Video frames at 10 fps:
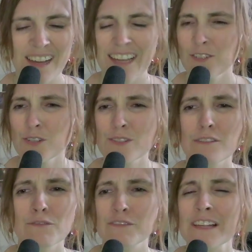And just
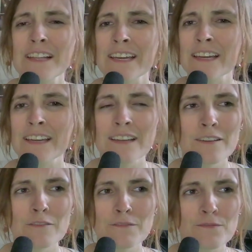feeling
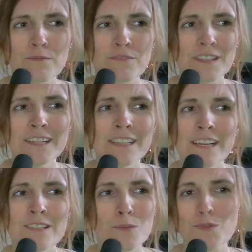
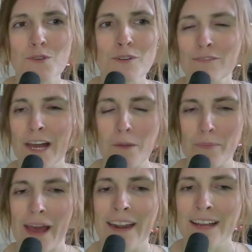like some sort of, like,
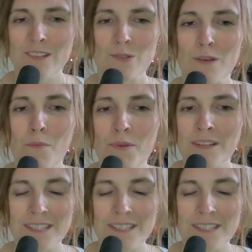badass or something.